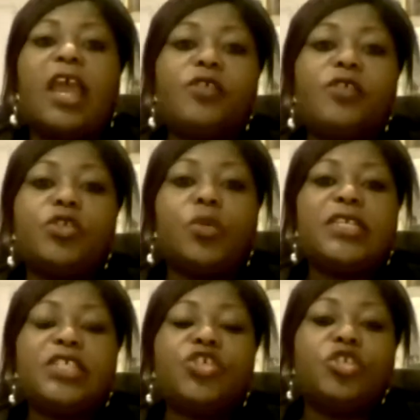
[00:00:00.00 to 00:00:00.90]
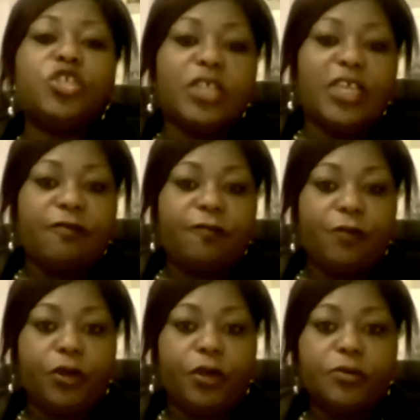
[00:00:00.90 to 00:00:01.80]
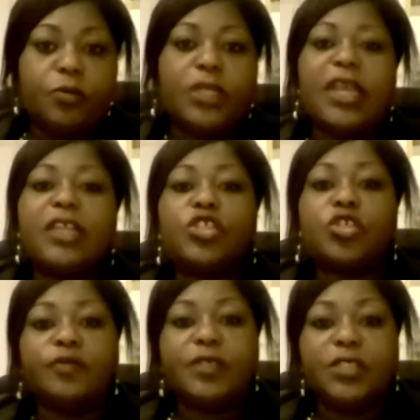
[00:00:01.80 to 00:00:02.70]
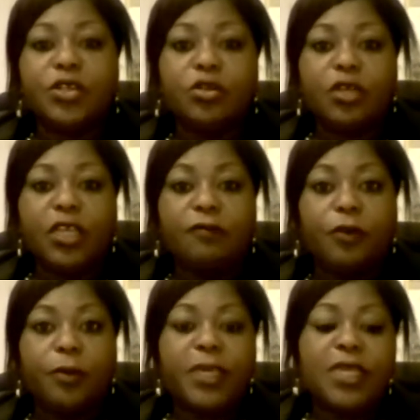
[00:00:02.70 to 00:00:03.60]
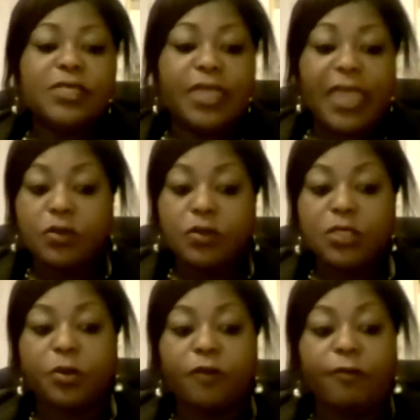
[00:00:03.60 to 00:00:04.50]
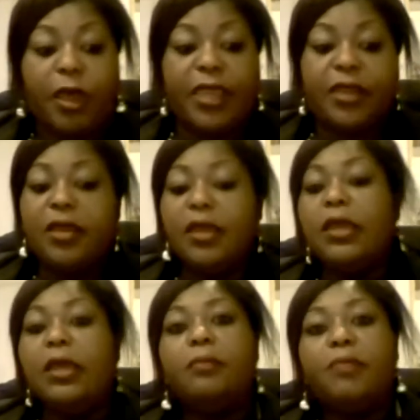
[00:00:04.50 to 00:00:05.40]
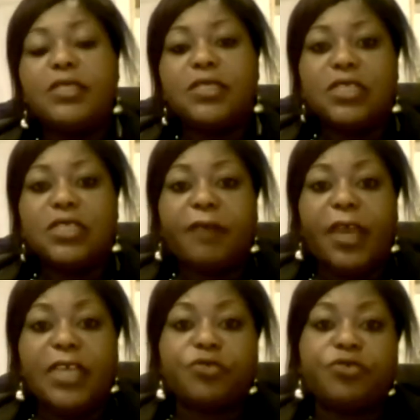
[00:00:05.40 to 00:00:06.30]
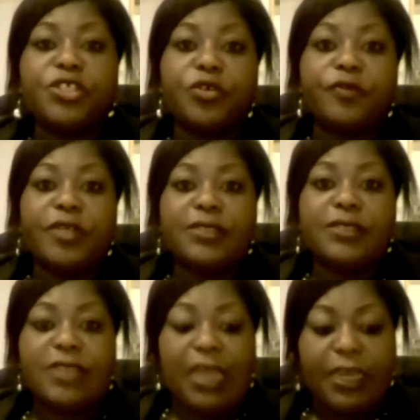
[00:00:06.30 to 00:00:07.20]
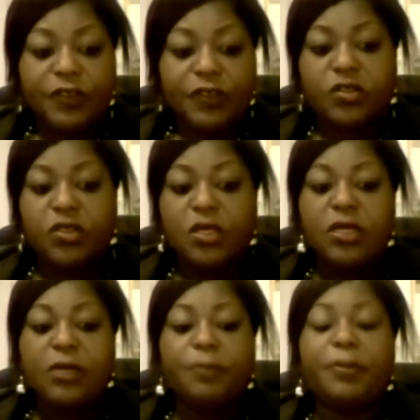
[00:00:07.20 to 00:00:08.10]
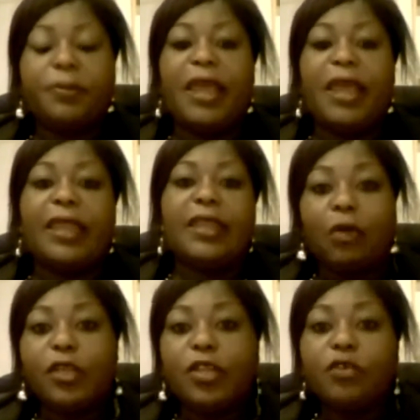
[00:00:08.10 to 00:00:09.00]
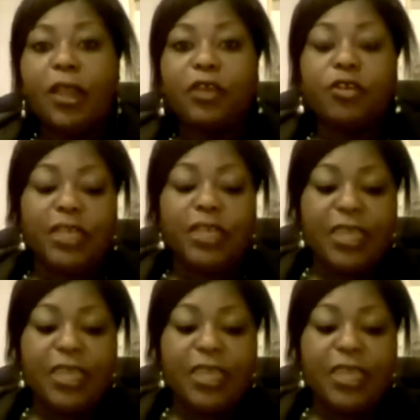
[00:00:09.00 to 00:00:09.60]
of all, you have to know what it is you're looking for. What kind of service are you looking for? Because accountants provide business advisory service, tax planning, accounting and record